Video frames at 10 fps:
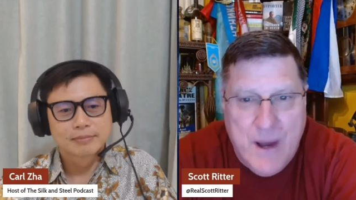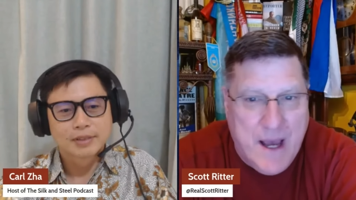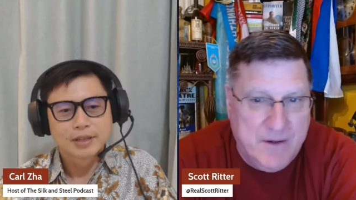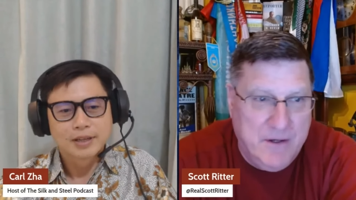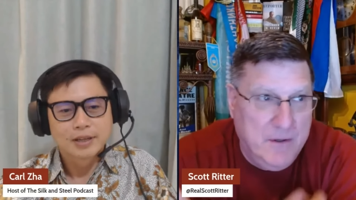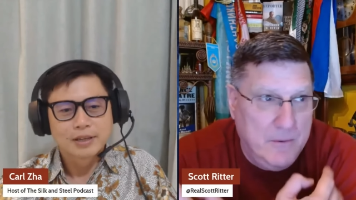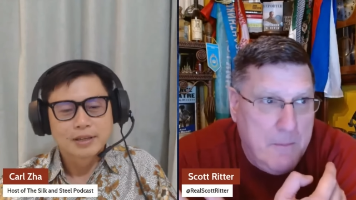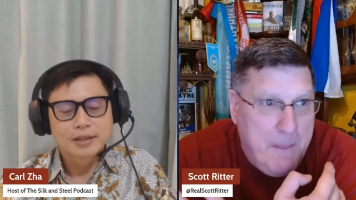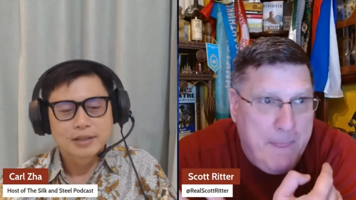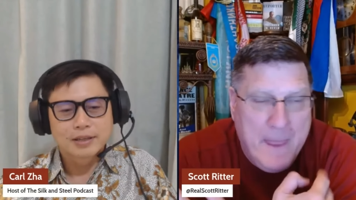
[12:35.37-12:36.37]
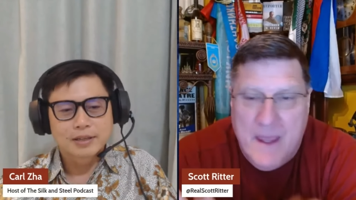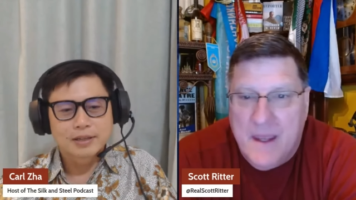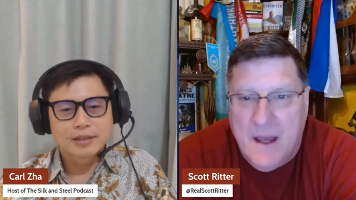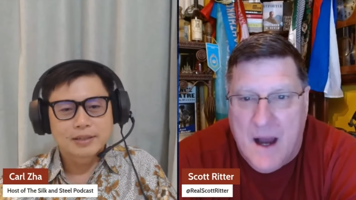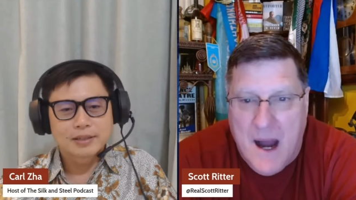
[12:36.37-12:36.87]
Speaker 1: how to
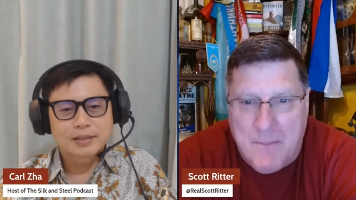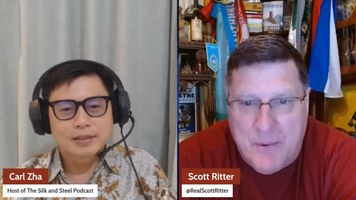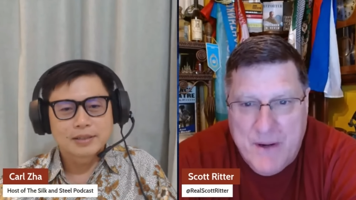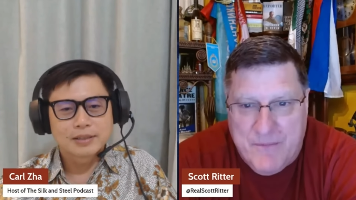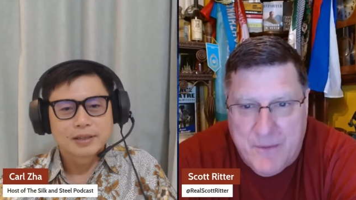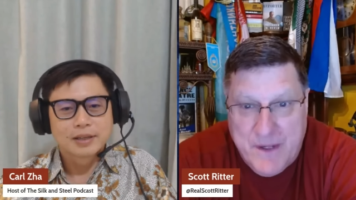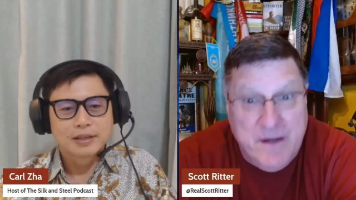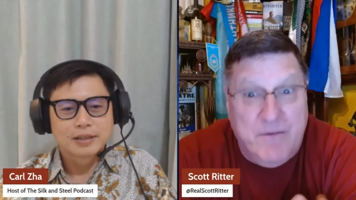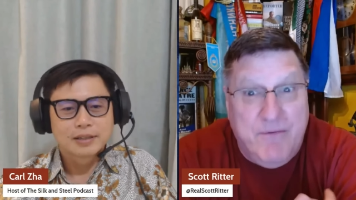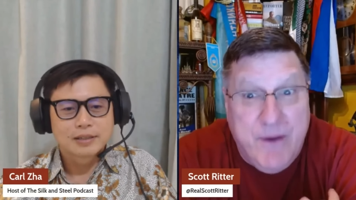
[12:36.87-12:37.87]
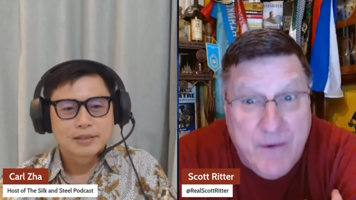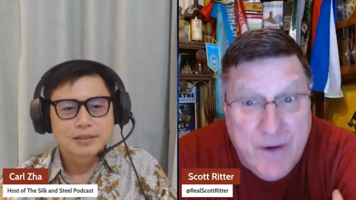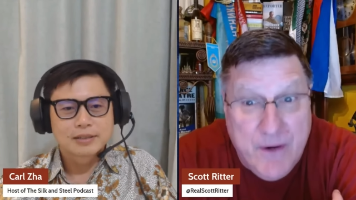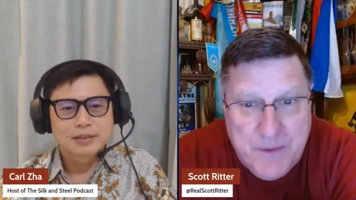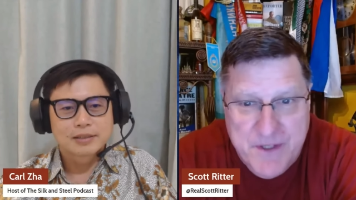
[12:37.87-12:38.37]
operate from an
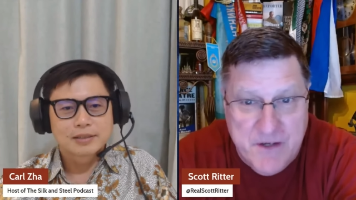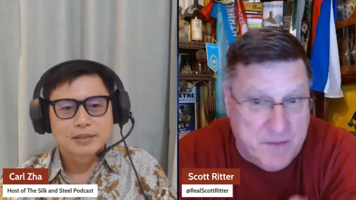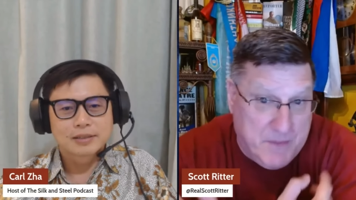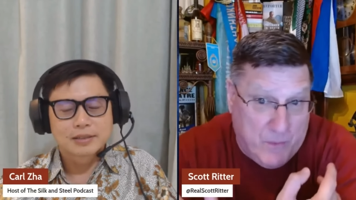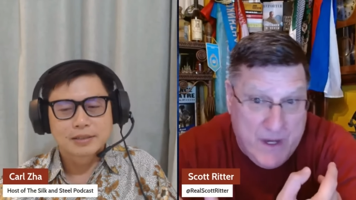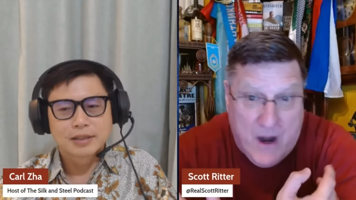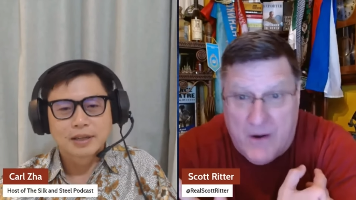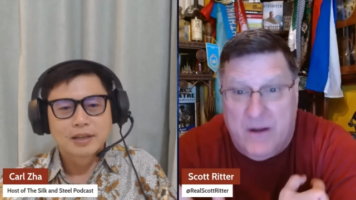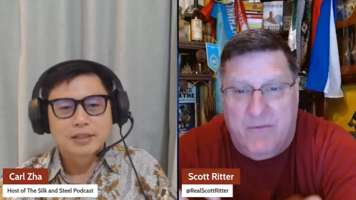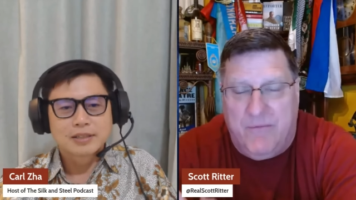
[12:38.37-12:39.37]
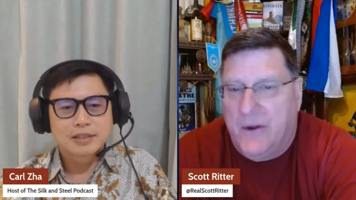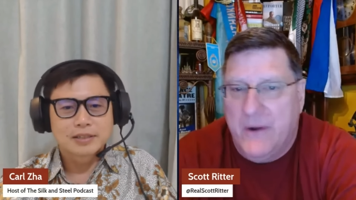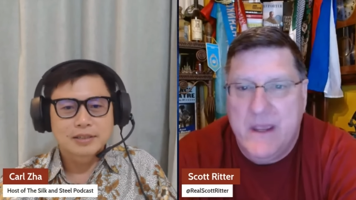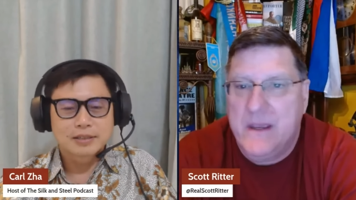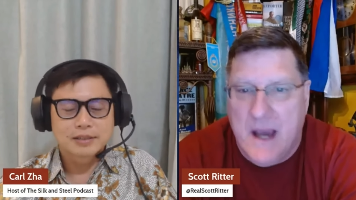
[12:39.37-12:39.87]
inferior position. But we are an
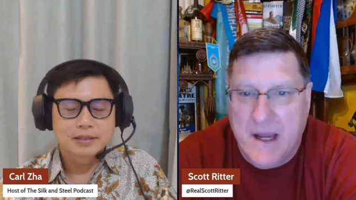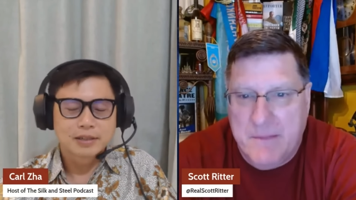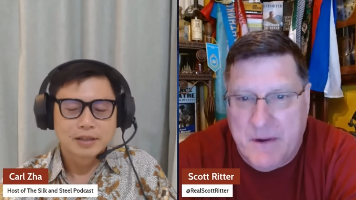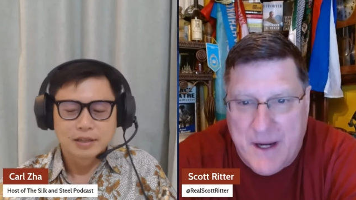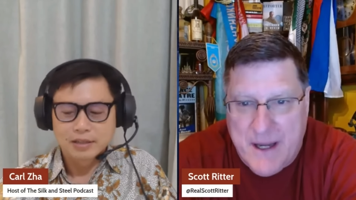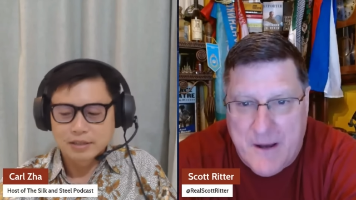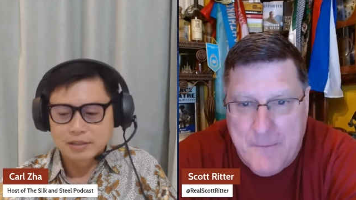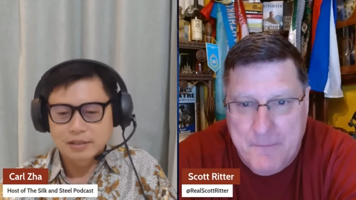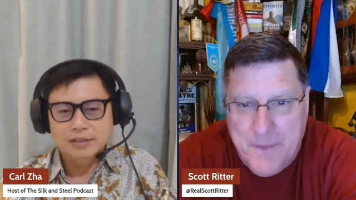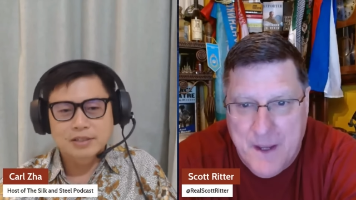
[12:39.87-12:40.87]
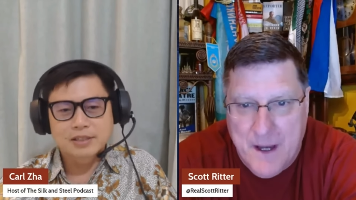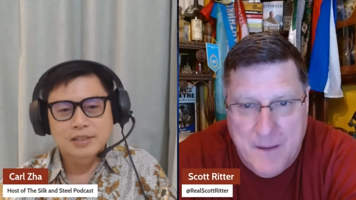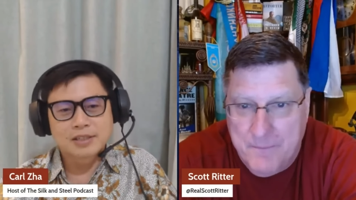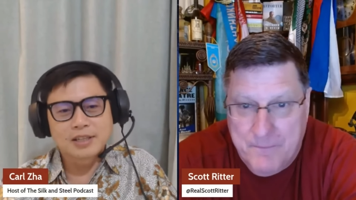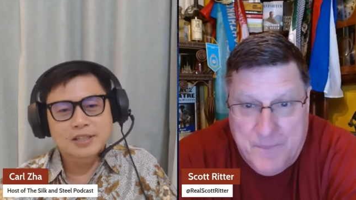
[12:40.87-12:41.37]
inferior economy right now.
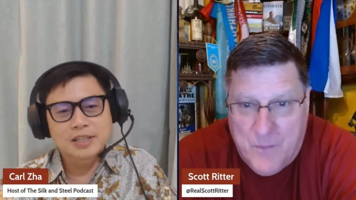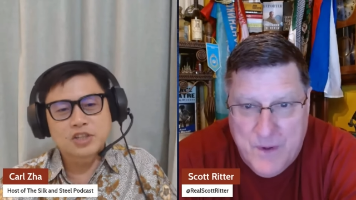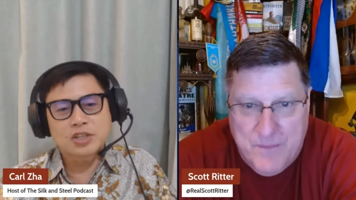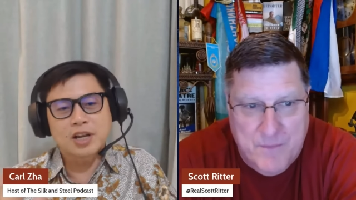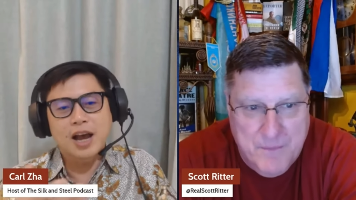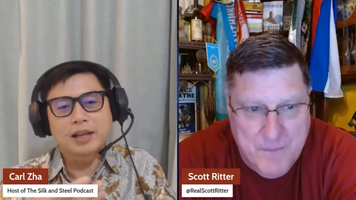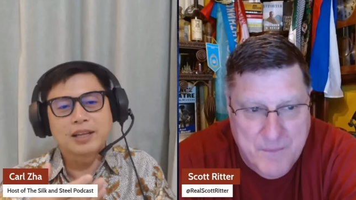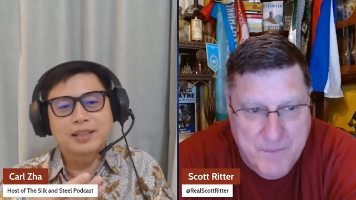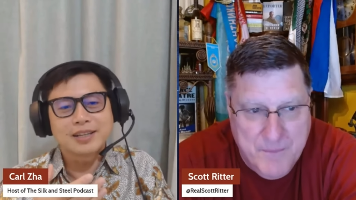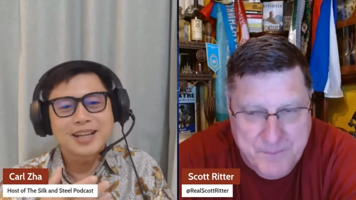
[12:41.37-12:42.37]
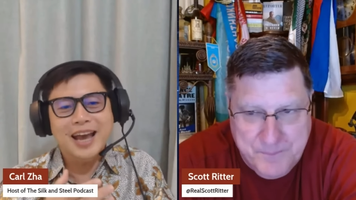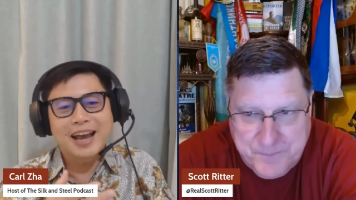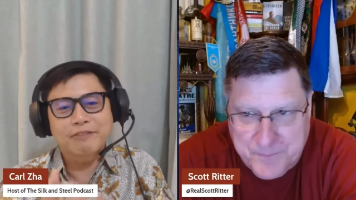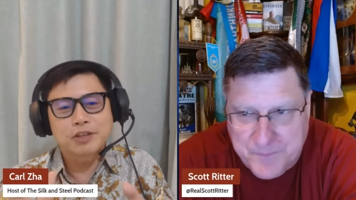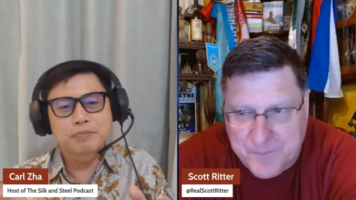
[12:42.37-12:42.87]
Um, see,
Speaker 2: see, Scott, it doesn't
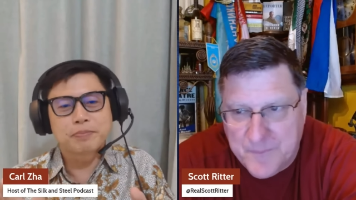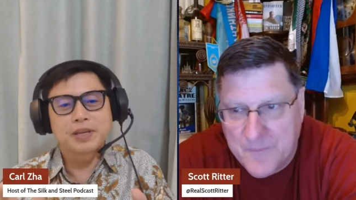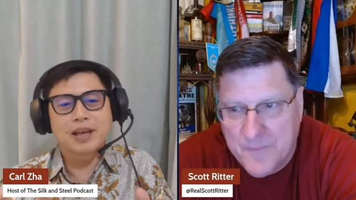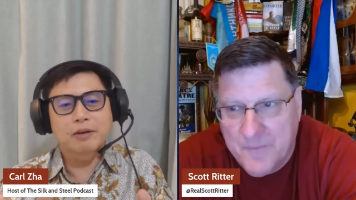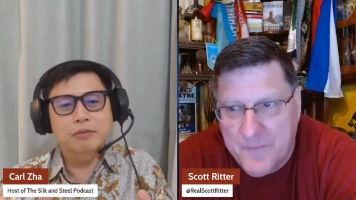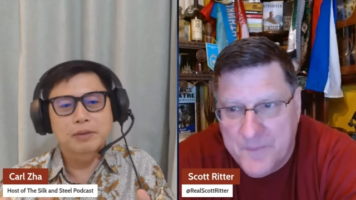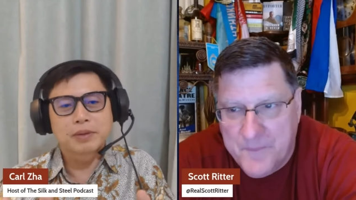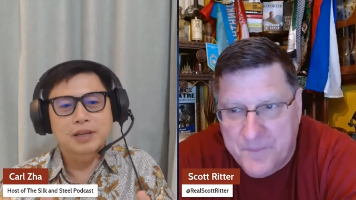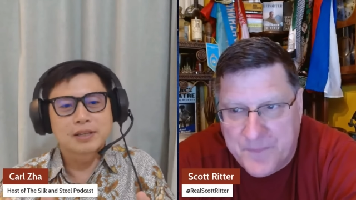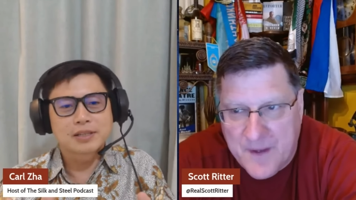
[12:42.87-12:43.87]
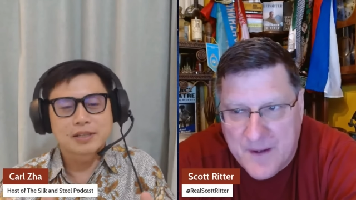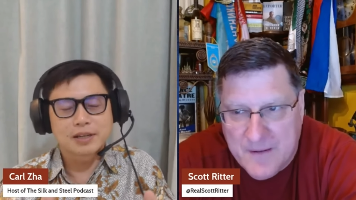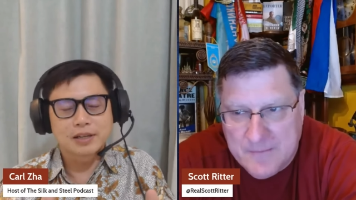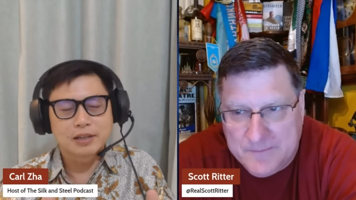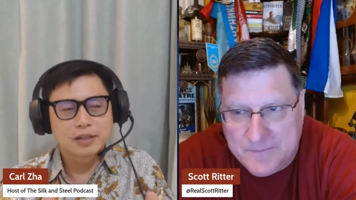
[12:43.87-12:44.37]
have to be that way because
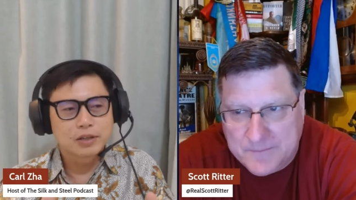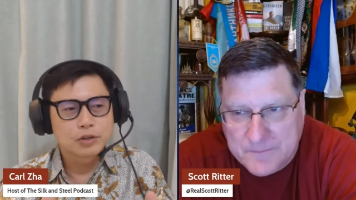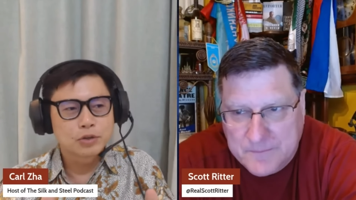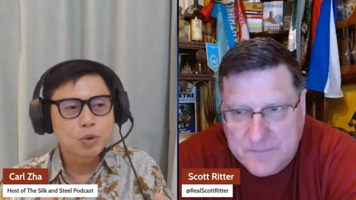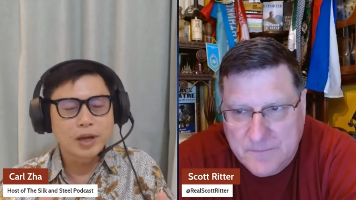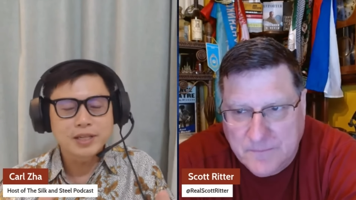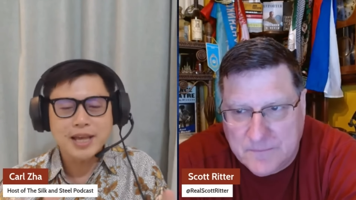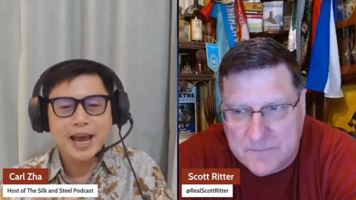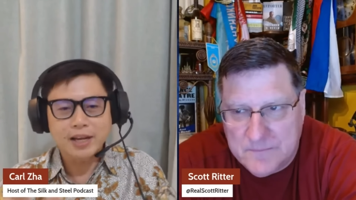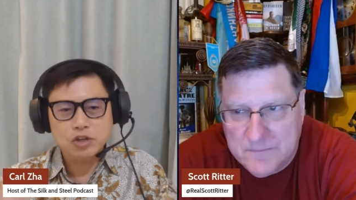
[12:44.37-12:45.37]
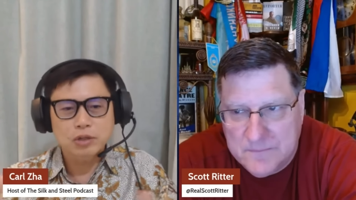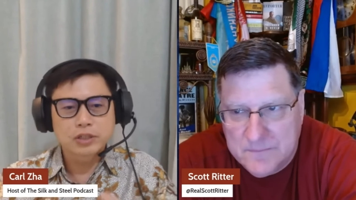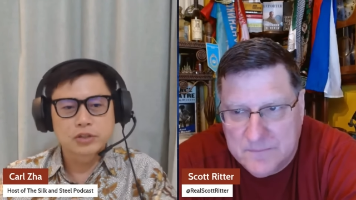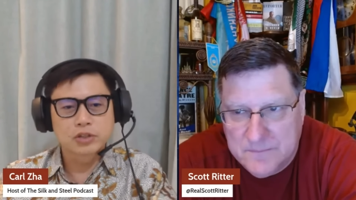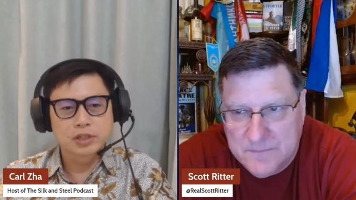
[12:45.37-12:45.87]
uh, U.S.
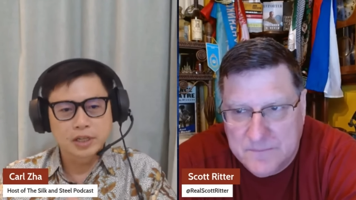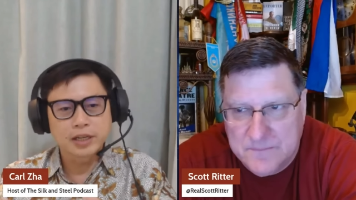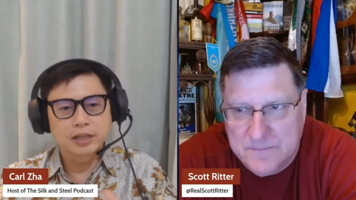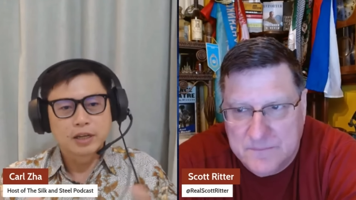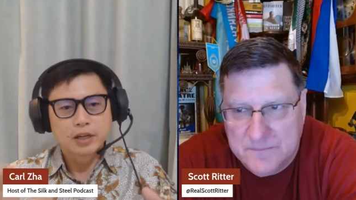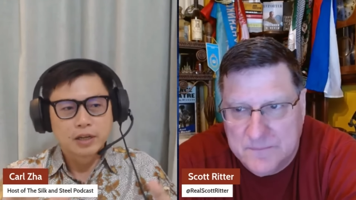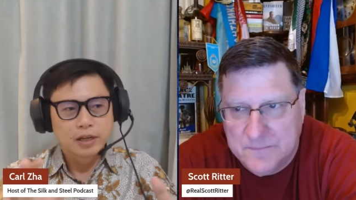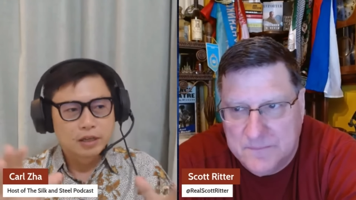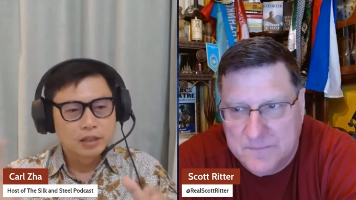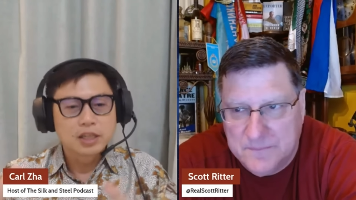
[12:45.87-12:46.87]
actually did le-